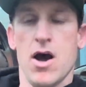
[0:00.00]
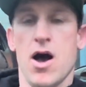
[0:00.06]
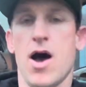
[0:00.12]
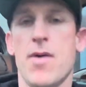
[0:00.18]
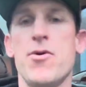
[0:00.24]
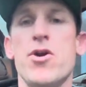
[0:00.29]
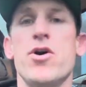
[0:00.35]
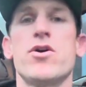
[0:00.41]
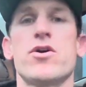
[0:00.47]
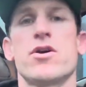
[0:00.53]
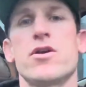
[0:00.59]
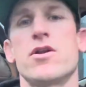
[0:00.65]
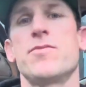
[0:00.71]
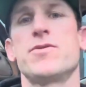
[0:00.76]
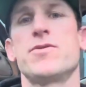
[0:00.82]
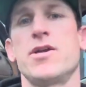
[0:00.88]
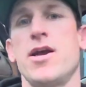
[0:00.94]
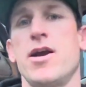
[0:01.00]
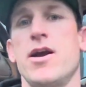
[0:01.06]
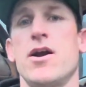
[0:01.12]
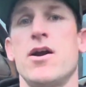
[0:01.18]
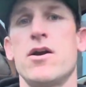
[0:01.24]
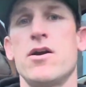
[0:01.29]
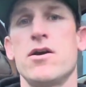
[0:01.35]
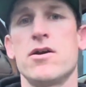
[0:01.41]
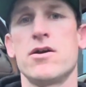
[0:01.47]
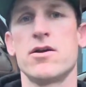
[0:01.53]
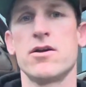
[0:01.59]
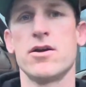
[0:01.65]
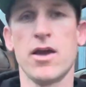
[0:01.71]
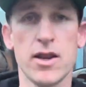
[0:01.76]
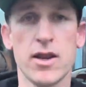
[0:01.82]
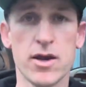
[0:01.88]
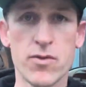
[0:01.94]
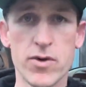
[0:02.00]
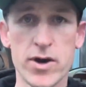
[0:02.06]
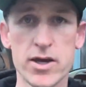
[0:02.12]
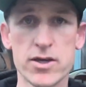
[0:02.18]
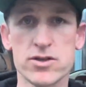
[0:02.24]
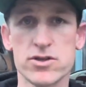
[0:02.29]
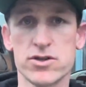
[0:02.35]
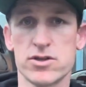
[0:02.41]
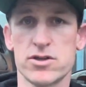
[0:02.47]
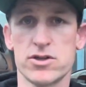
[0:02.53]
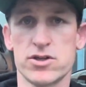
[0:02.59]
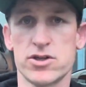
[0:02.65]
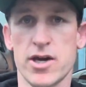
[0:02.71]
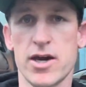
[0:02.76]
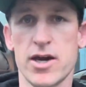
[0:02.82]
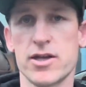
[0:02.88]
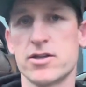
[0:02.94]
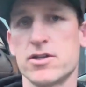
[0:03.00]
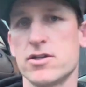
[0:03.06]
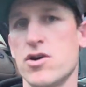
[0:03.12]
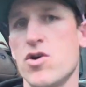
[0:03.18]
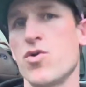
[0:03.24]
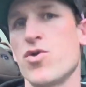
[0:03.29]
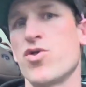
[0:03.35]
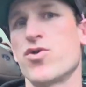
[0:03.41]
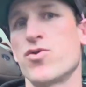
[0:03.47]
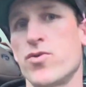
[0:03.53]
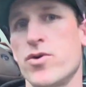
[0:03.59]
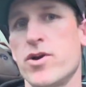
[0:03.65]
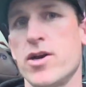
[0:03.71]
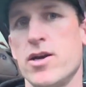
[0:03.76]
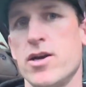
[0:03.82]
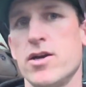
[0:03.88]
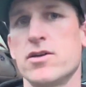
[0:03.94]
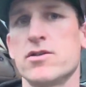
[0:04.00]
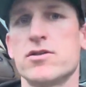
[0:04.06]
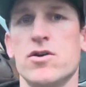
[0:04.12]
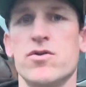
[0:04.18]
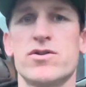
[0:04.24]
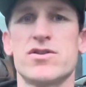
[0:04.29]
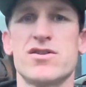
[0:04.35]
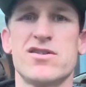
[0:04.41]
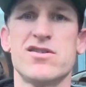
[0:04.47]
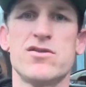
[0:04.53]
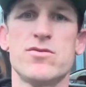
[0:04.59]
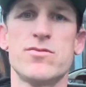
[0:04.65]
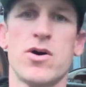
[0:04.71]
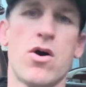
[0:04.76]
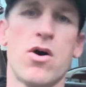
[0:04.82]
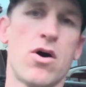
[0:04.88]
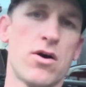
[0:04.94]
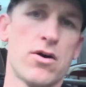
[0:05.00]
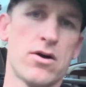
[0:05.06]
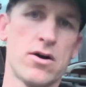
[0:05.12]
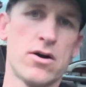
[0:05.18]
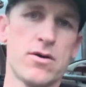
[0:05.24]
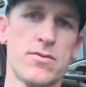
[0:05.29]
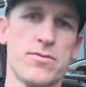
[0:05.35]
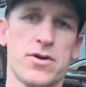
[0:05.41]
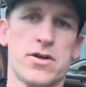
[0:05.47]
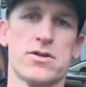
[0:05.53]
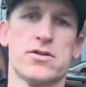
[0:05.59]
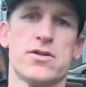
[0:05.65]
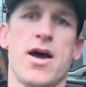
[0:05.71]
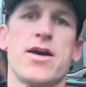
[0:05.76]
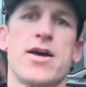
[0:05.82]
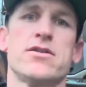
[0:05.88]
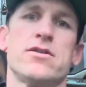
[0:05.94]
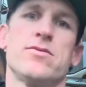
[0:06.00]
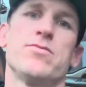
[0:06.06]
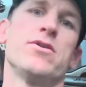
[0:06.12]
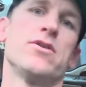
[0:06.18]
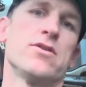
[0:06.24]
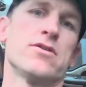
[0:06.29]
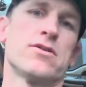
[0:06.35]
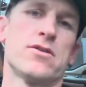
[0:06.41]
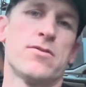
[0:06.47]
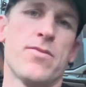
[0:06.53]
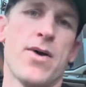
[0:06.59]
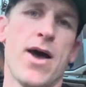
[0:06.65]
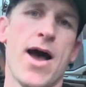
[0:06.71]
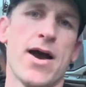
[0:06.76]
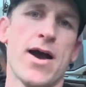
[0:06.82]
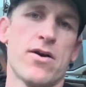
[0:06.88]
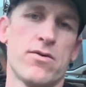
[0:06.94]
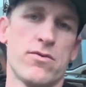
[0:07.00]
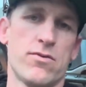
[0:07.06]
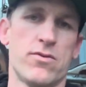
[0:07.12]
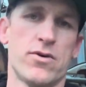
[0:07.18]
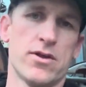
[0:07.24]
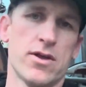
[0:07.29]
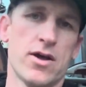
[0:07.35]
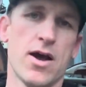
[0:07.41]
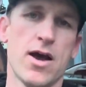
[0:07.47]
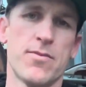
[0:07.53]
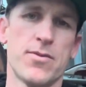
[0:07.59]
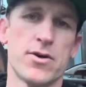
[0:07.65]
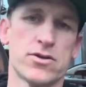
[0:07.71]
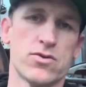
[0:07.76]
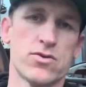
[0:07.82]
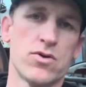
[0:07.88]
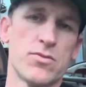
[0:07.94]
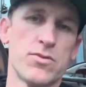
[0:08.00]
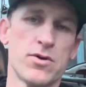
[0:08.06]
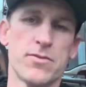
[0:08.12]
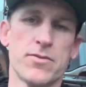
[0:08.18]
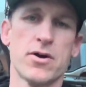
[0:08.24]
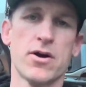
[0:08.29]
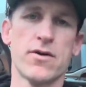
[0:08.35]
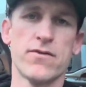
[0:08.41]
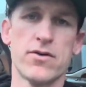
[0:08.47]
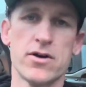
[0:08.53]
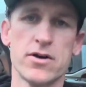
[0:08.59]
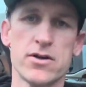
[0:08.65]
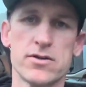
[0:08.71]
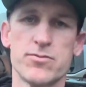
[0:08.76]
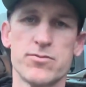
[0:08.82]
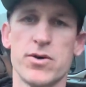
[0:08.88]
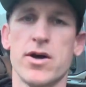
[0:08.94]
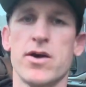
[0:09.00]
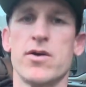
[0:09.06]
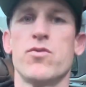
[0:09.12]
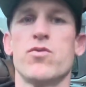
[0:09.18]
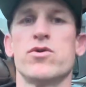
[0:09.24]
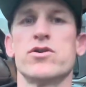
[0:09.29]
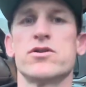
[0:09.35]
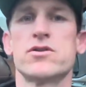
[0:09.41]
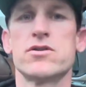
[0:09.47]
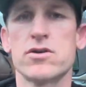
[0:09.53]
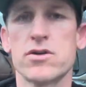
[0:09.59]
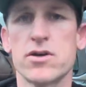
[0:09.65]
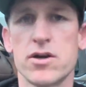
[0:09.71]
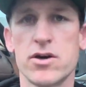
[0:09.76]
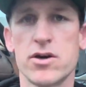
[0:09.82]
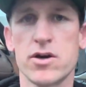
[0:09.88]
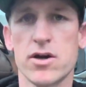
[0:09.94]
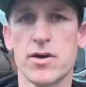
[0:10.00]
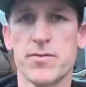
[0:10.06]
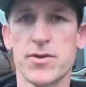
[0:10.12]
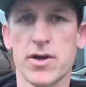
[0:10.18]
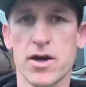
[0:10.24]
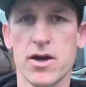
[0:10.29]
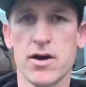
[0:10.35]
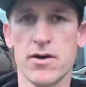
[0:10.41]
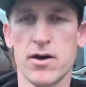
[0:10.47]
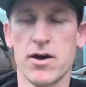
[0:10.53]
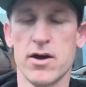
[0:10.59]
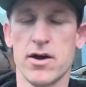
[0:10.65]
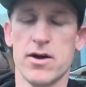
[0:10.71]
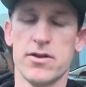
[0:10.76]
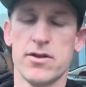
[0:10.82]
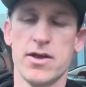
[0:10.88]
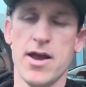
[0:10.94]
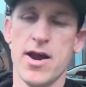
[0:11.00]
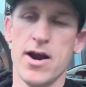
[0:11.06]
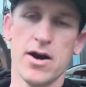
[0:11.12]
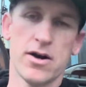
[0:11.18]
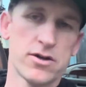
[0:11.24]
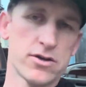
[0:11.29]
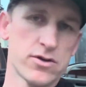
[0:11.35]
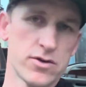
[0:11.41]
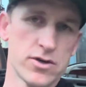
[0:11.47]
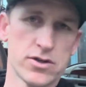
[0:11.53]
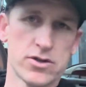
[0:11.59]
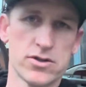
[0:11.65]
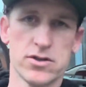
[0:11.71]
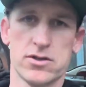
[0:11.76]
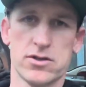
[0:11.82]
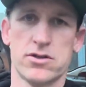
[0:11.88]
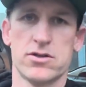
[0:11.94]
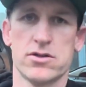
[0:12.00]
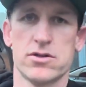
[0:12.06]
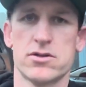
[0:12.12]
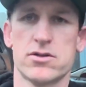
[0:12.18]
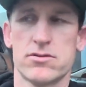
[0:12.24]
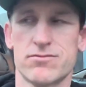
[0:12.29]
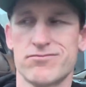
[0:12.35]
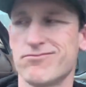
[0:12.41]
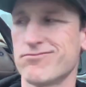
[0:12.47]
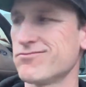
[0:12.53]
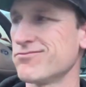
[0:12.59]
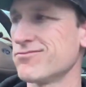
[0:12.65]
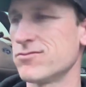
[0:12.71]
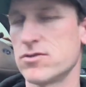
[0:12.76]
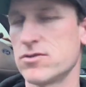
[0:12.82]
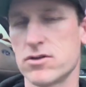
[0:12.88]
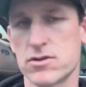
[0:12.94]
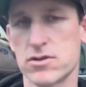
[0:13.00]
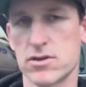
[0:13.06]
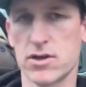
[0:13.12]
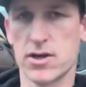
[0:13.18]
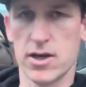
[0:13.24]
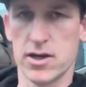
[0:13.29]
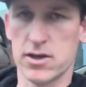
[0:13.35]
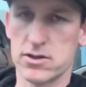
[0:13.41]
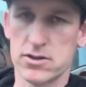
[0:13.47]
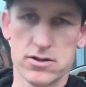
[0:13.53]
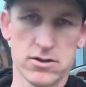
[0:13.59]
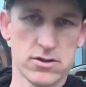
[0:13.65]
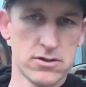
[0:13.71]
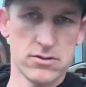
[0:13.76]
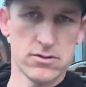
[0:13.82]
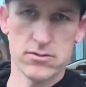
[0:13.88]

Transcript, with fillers: I'm going to hook it up to air anyways, just to check. It's an 03, so it's a little bit harder because the ICP is in the back where the high pressure oil pump cover is, but we're still going to hook up the uh, the air to it just just just in case, just